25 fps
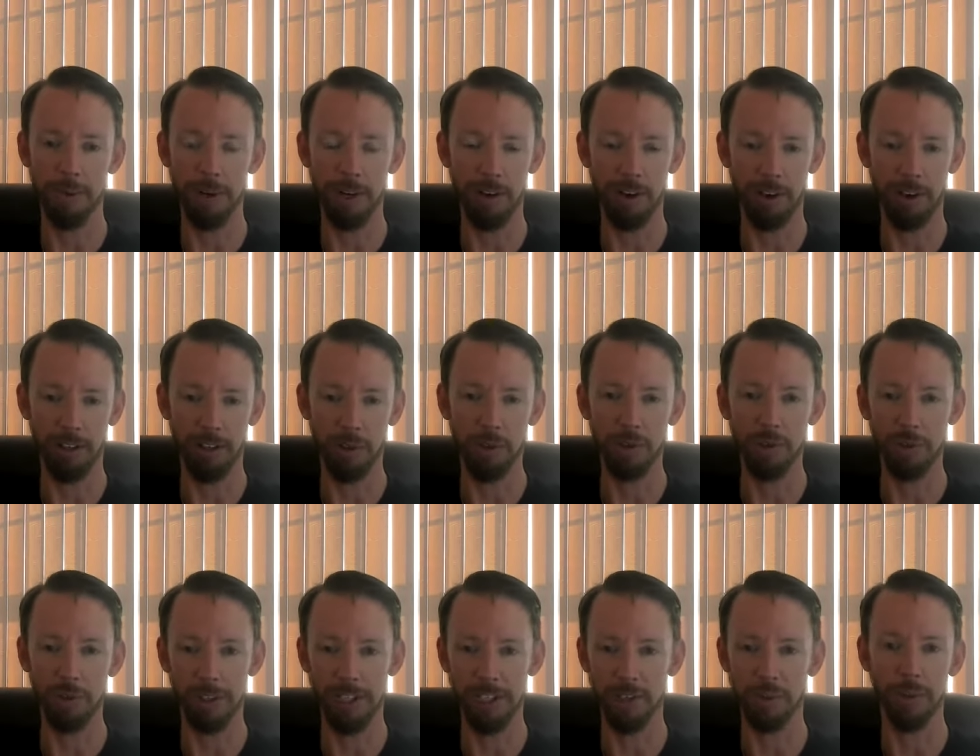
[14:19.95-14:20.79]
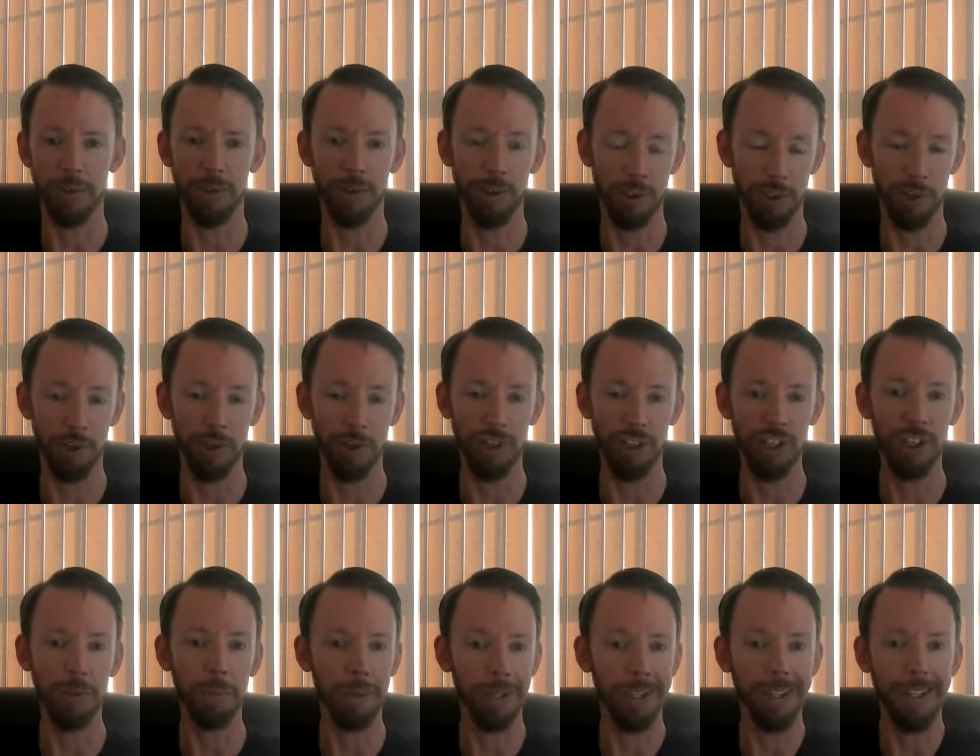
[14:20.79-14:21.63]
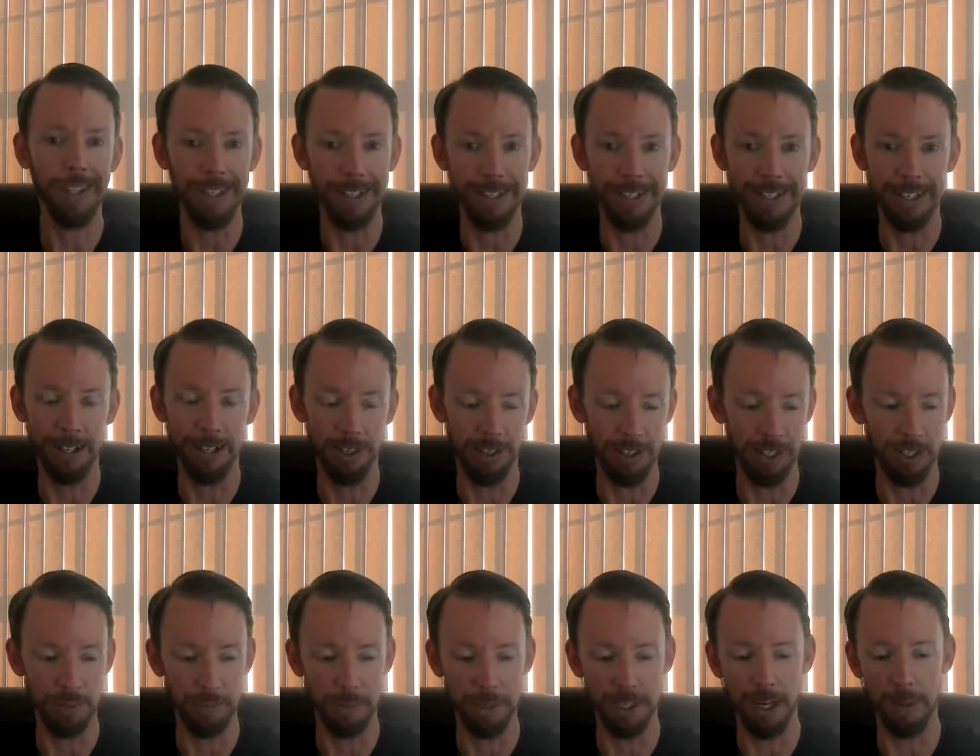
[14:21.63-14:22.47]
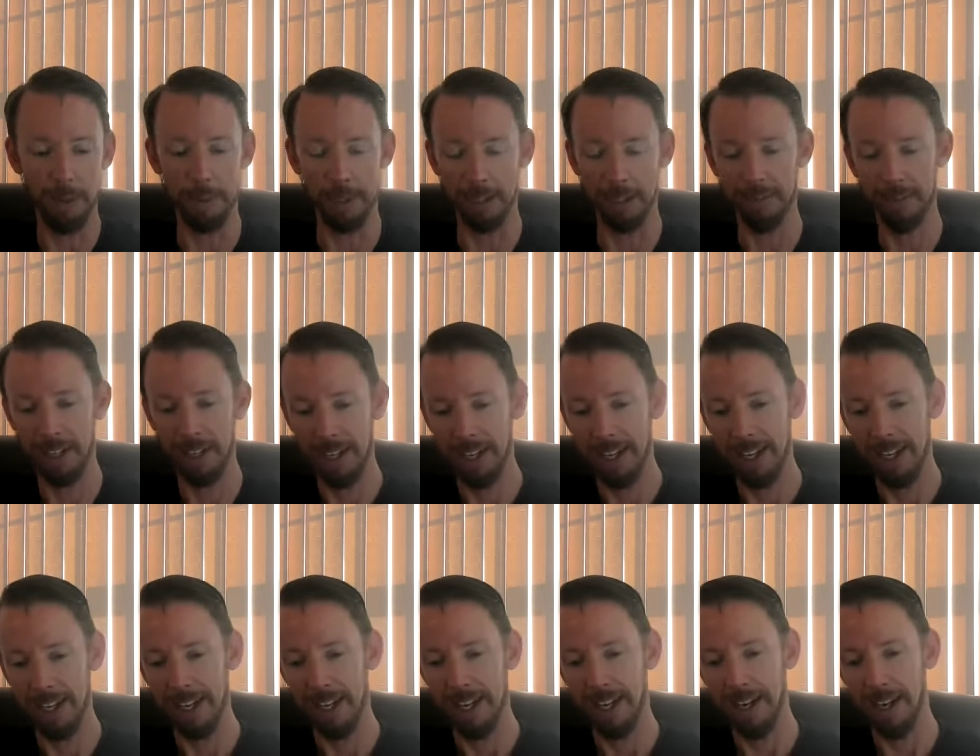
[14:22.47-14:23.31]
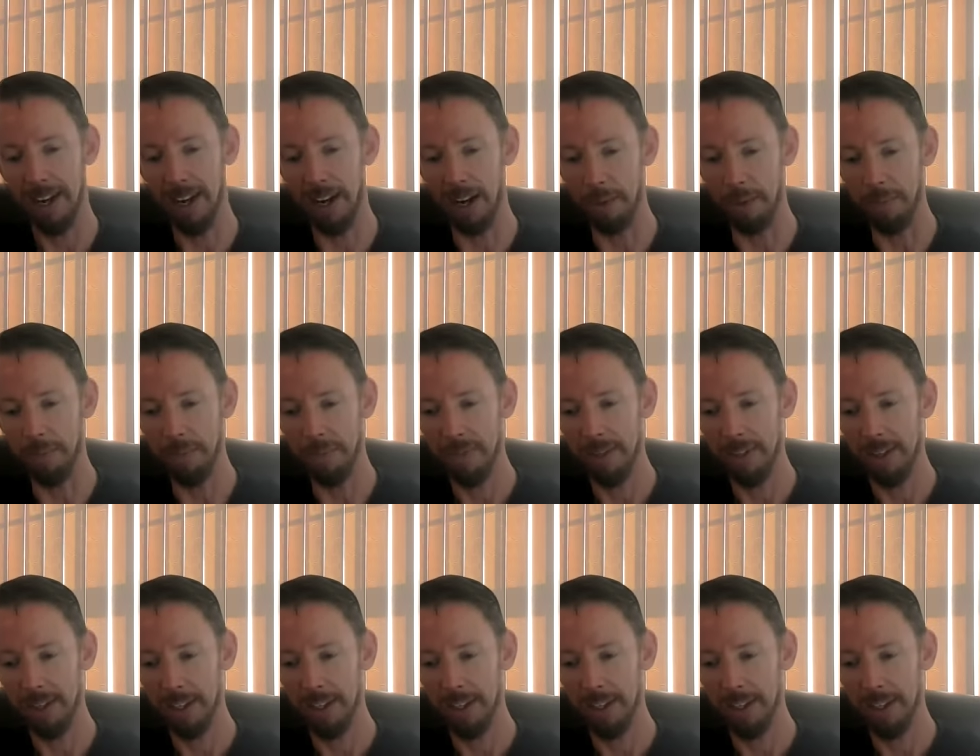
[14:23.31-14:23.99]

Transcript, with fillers: pretty darn close to. That's what their search GPT essentially is becoming. Um,